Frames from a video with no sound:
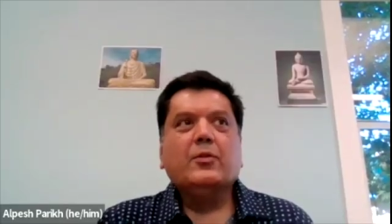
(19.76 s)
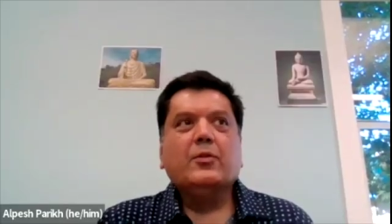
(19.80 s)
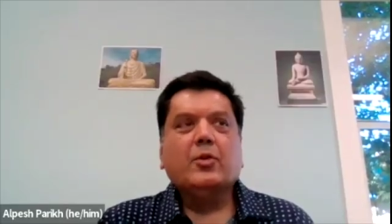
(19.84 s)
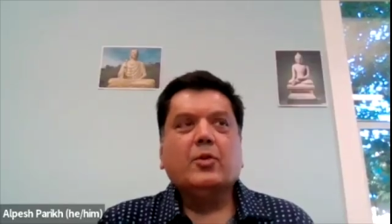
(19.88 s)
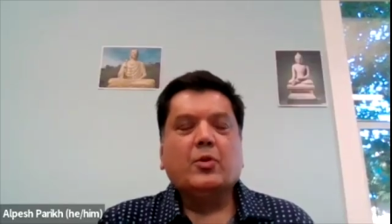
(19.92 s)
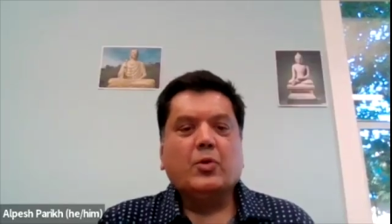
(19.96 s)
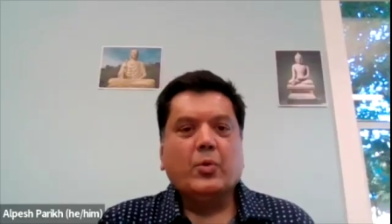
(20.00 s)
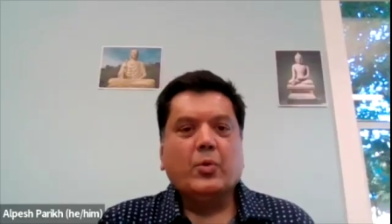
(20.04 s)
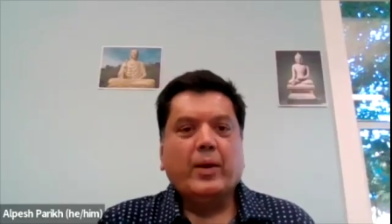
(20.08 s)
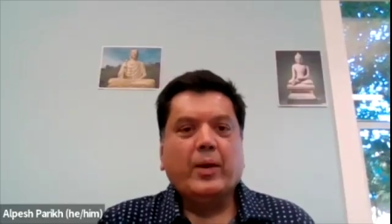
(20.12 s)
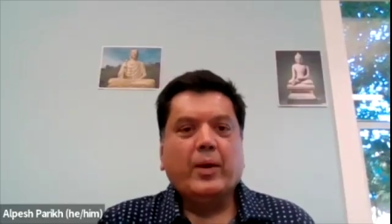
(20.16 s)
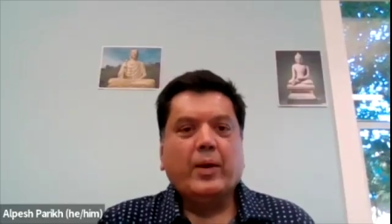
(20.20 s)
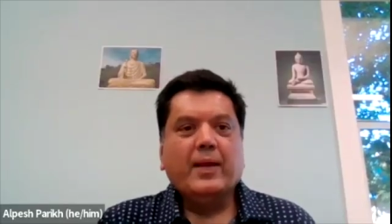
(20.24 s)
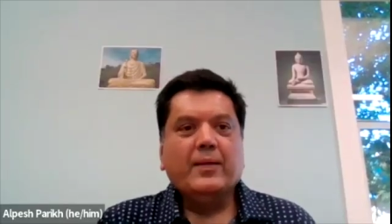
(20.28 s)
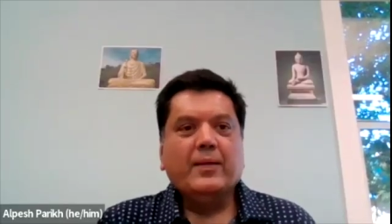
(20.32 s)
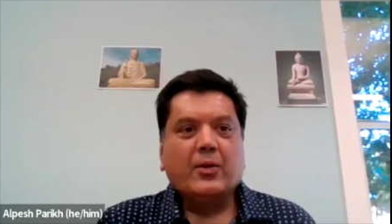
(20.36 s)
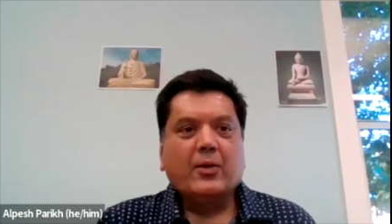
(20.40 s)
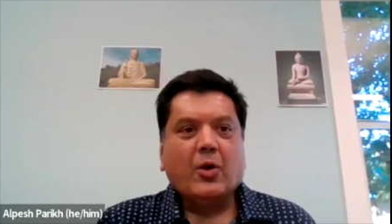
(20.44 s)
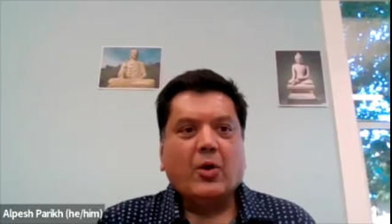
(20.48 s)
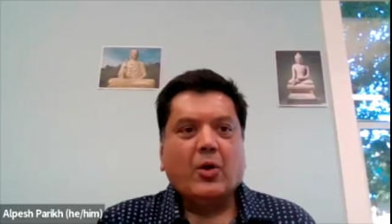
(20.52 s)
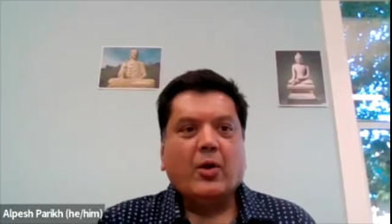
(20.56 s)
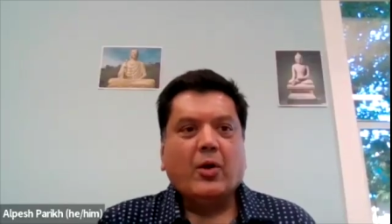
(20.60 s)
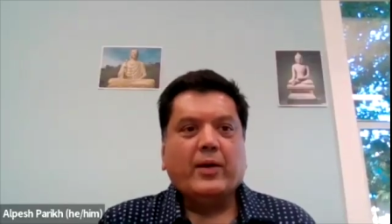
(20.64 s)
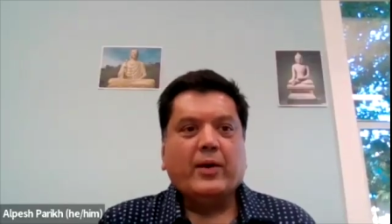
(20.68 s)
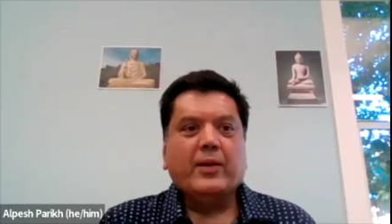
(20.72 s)
So today the
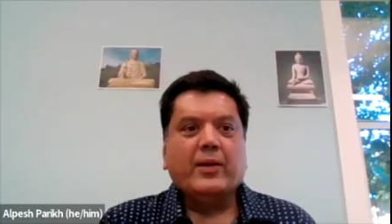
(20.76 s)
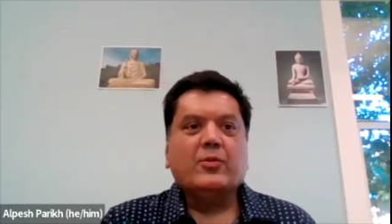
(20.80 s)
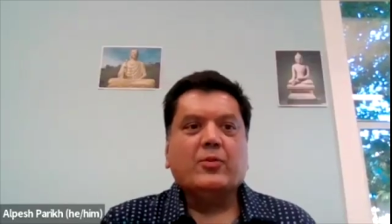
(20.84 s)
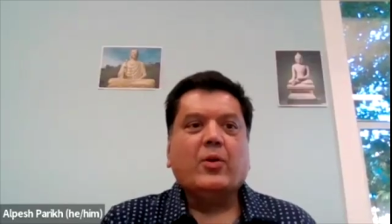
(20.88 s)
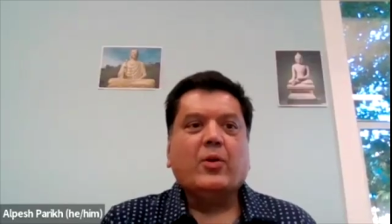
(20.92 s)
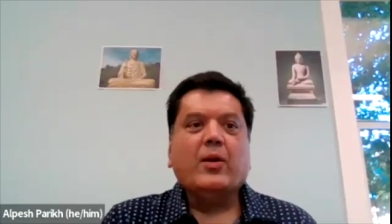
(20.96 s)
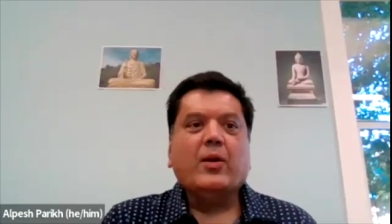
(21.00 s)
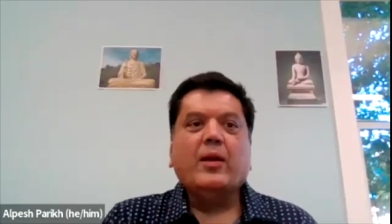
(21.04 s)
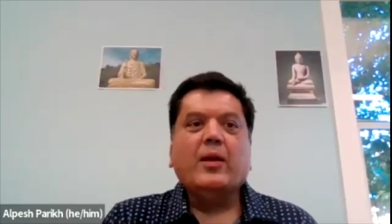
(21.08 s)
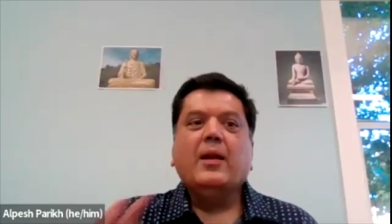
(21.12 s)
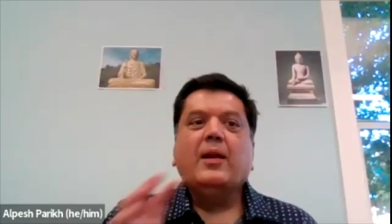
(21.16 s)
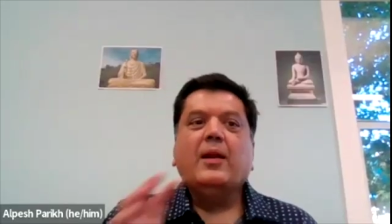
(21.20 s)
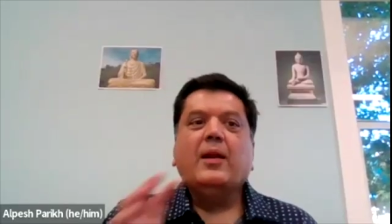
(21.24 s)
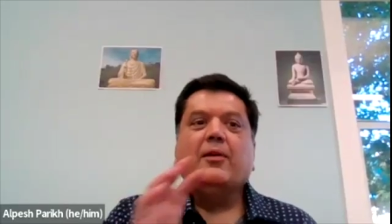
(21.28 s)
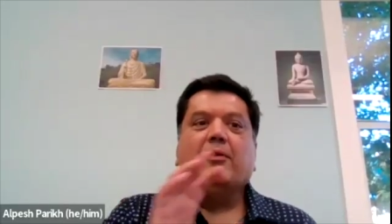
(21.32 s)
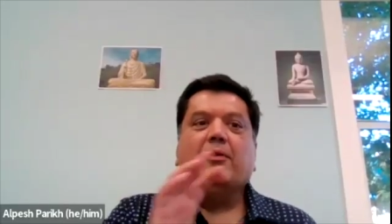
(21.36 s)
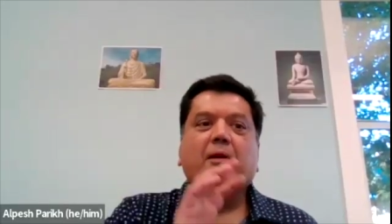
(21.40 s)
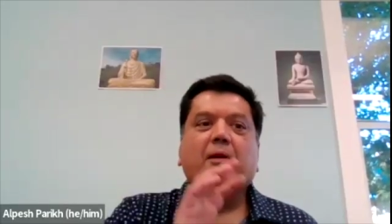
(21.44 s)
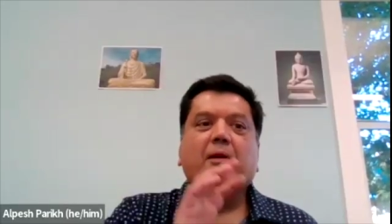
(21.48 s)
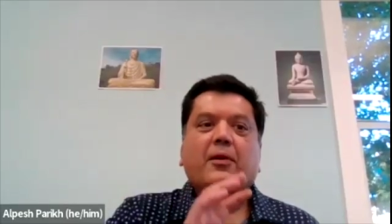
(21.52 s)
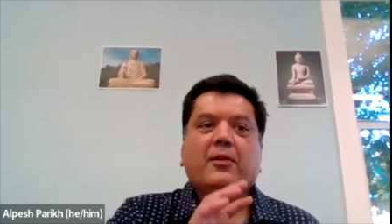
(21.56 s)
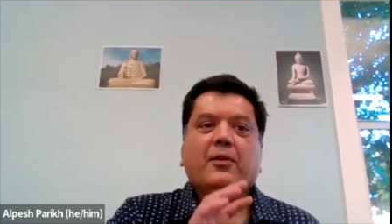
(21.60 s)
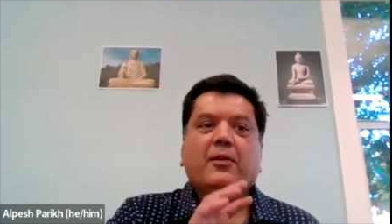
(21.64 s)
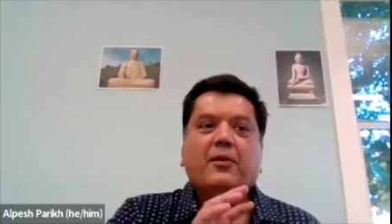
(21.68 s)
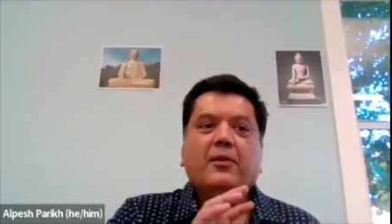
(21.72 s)
talk is on
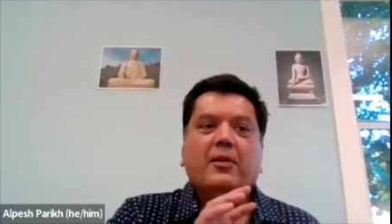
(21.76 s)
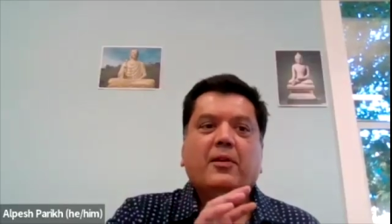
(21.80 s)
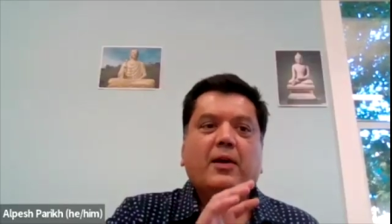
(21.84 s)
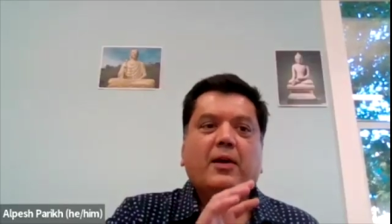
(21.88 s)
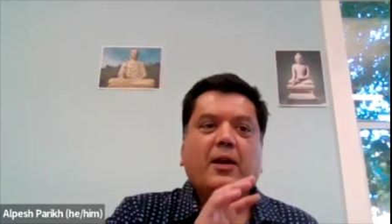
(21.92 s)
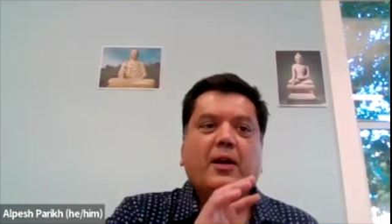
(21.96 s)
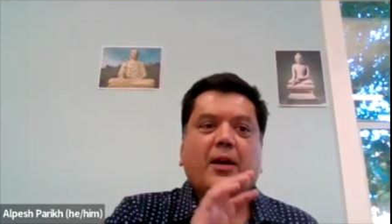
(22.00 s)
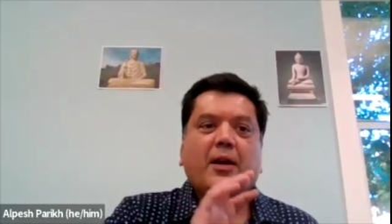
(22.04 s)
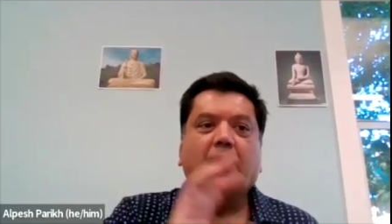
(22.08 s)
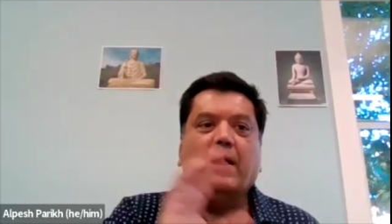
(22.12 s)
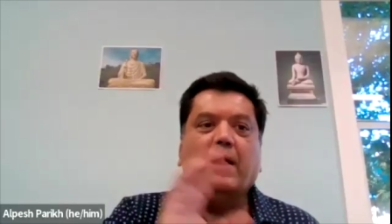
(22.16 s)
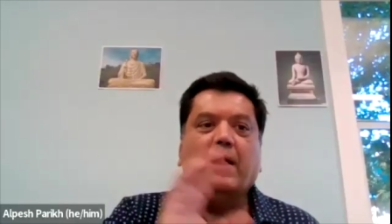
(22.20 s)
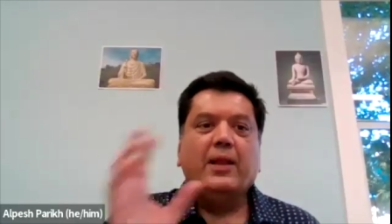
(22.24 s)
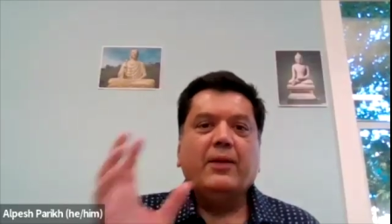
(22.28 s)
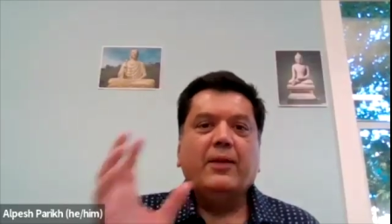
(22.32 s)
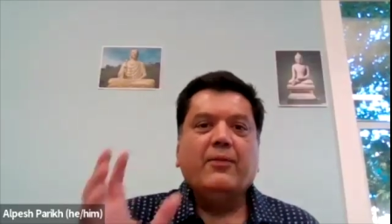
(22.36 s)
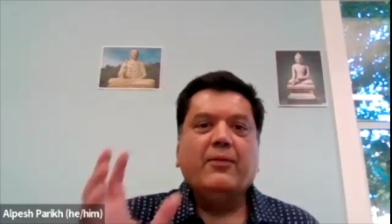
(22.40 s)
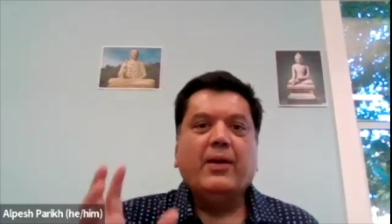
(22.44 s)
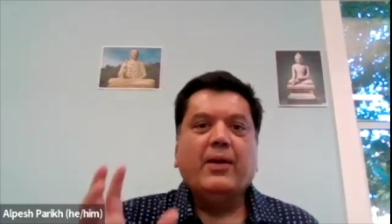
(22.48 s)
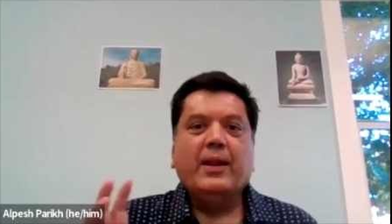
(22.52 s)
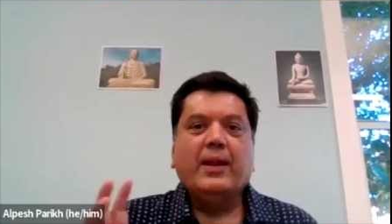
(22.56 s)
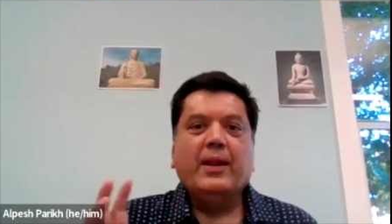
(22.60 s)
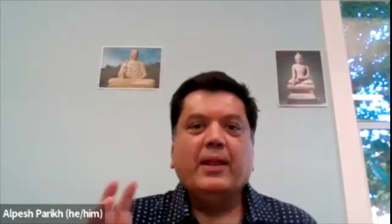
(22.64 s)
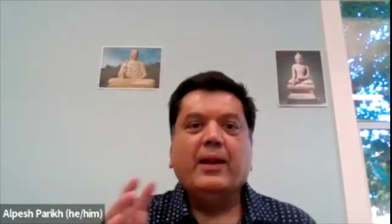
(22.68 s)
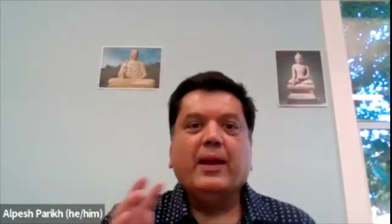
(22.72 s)

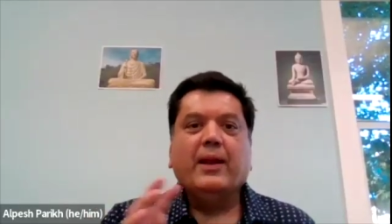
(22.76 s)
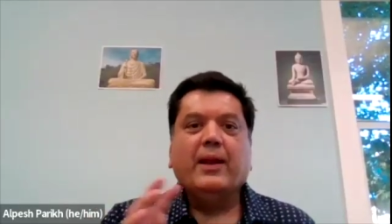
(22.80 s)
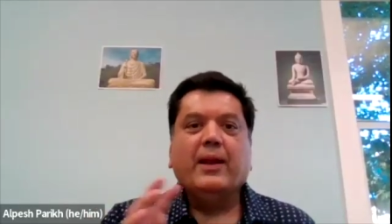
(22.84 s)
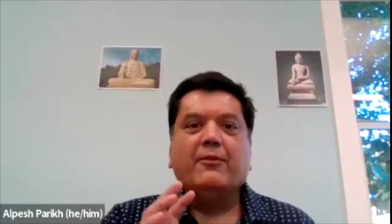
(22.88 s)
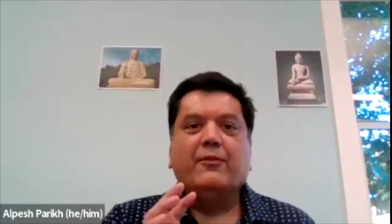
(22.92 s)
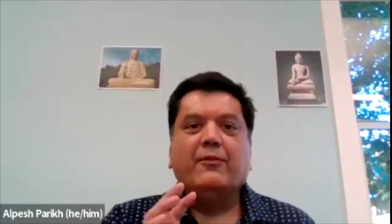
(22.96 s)
cultivating